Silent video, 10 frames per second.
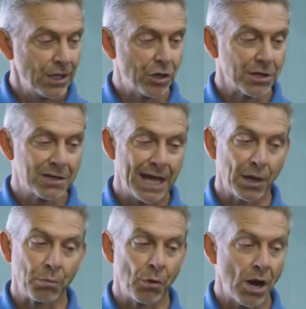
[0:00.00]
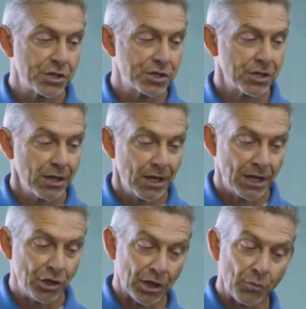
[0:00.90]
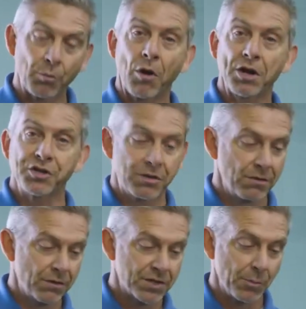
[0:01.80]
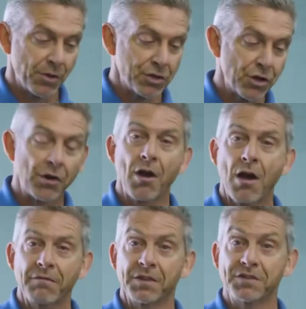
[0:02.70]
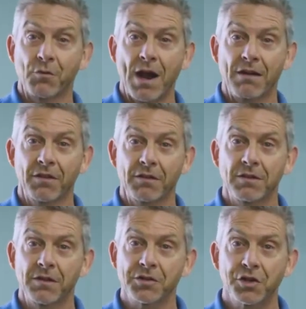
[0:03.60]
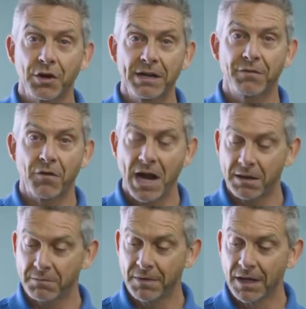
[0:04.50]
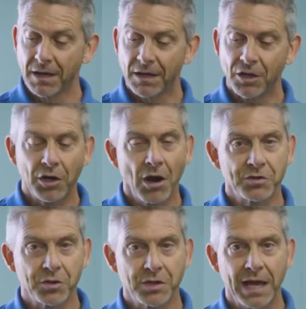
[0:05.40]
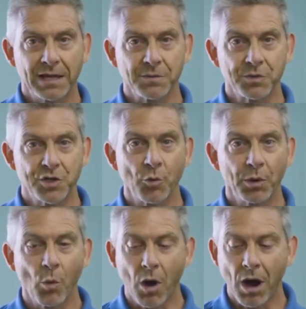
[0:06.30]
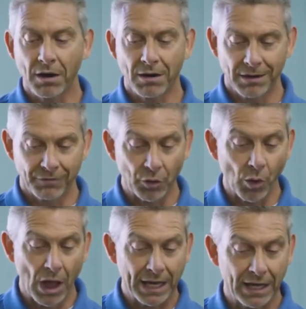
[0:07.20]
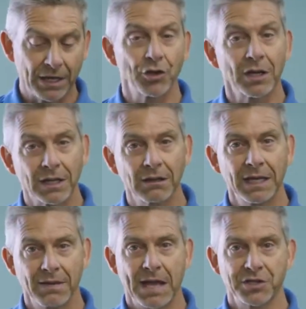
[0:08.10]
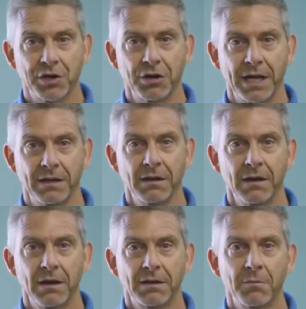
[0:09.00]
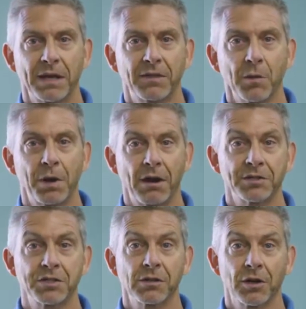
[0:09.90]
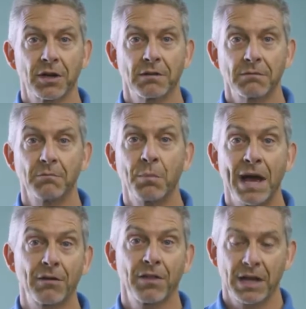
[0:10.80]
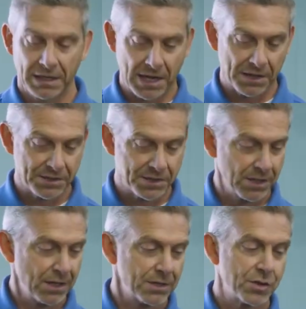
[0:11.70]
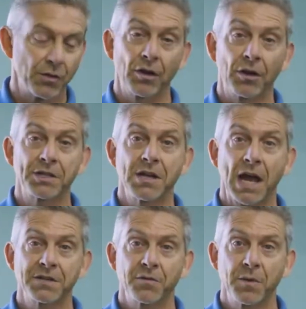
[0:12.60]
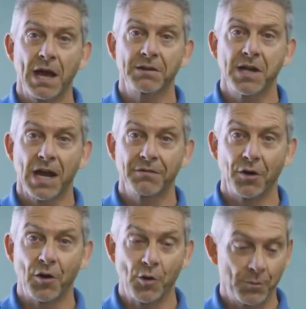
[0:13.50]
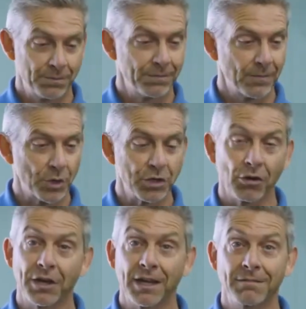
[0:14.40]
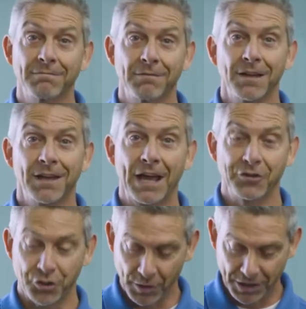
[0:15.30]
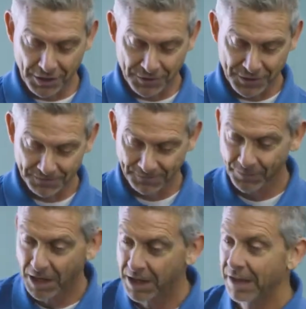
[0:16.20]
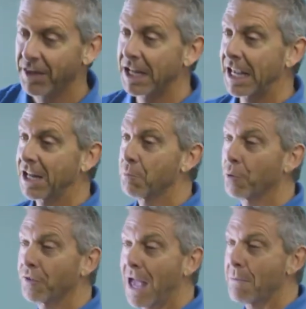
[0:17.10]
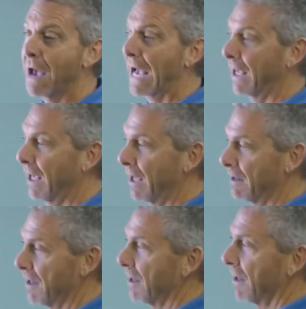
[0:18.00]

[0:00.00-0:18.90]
You can take a brush and you can brush some of the dirt off that's around the screen frame. You can also take some soapy water, if you like, and you can clean that screen to make the appearance look better than it does, so that it looks nice from the outside of your home when you're looking at your windows. And then again, to put that back in,